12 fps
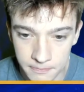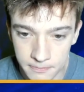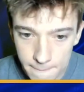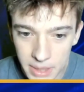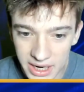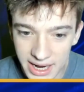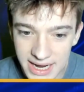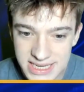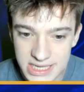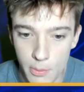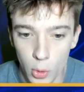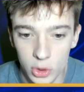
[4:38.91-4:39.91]
But guys,
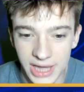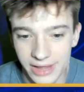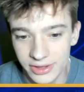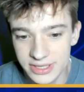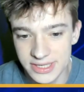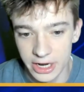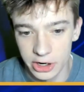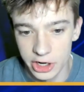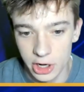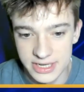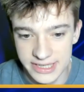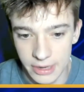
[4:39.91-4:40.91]
the more likely
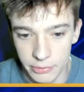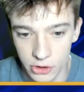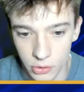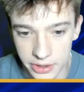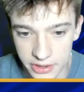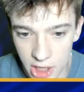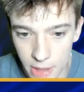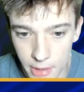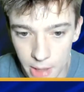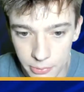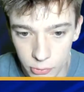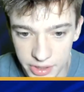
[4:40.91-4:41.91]
scenario is that we are going to come
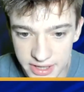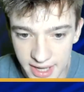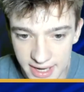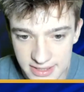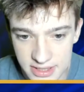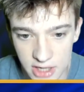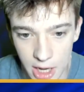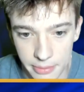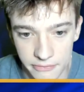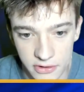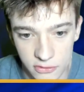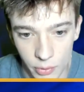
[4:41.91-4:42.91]
up, retest the top
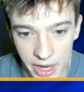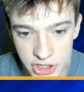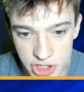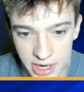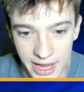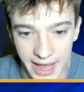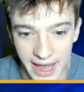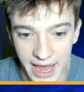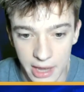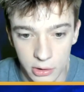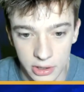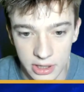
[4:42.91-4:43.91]
of this wedge,
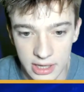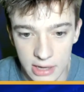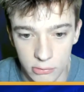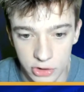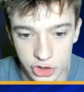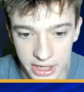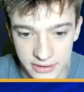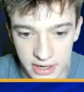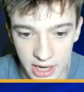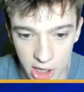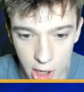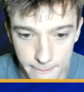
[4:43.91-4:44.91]
and get rejected
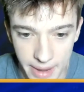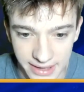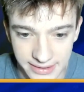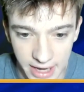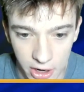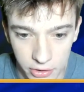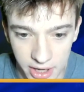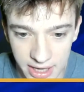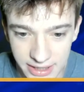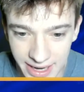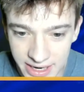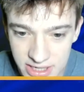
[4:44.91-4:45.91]
and come back down
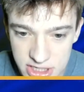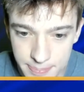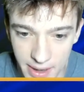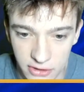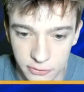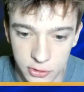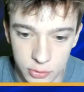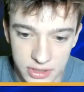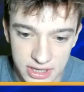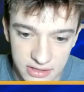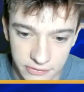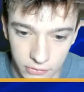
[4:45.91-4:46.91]
and kind of just bounce between
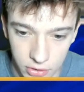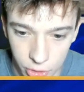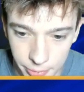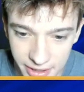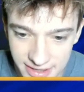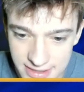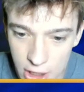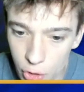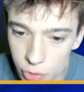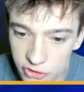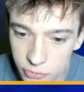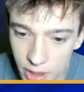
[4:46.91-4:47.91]
these for a little bit until
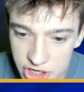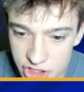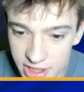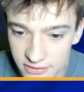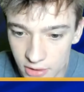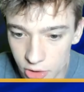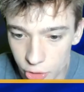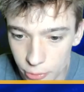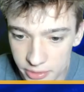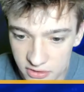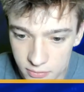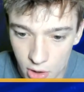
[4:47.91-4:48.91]
this wedge gets a little
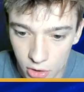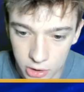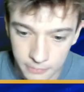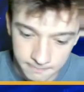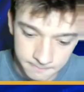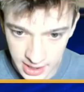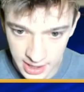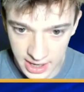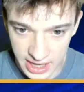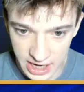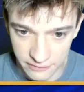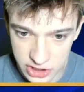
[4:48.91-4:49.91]
bit smaller.
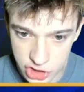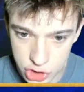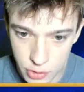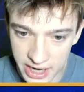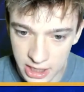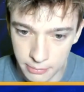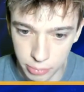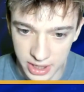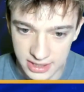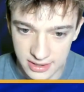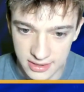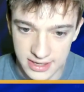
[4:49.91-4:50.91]
And if we do end up
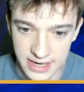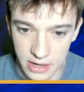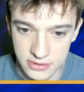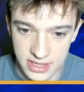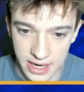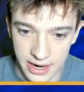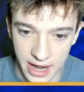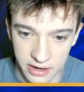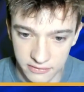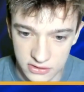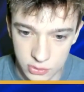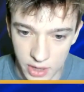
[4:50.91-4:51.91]
breaking to the downside out of
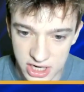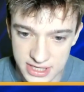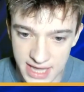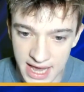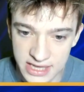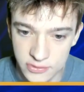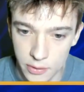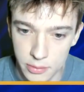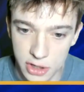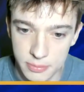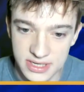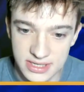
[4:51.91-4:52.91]
this wedge, that is when we
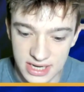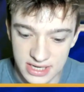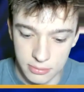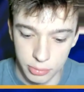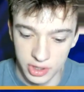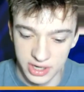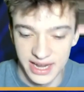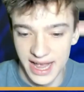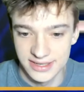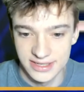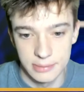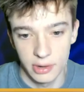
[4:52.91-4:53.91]
could be seeing some pretty
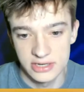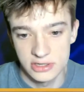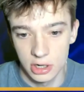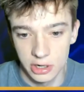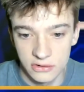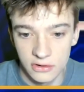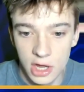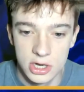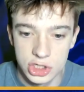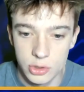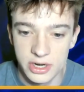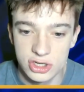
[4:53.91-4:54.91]
nasty price targets.
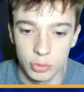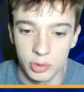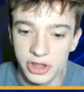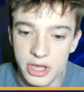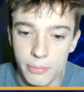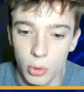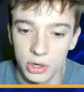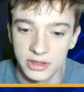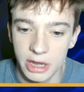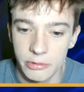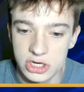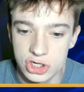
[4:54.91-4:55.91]
So it is really important
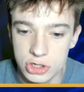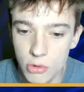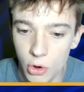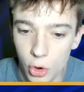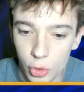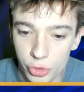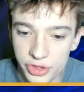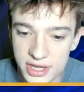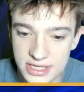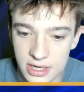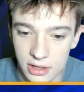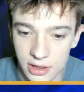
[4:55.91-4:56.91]
that we do hold
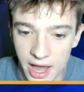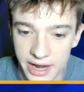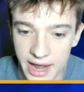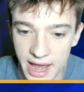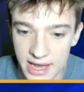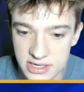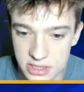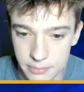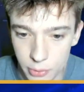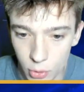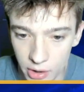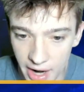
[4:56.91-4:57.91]
this line as
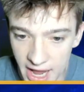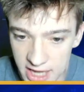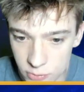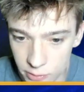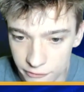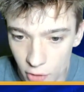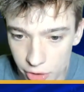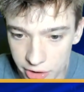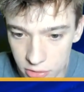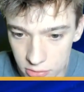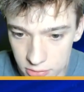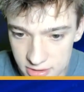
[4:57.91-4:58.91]
support as we're falling
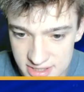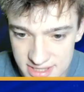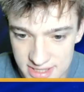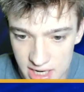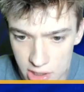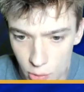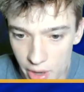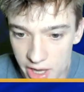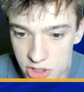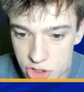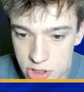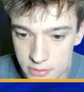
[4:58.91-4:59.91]
through this descending
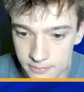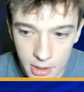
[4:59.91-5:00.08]
wedge.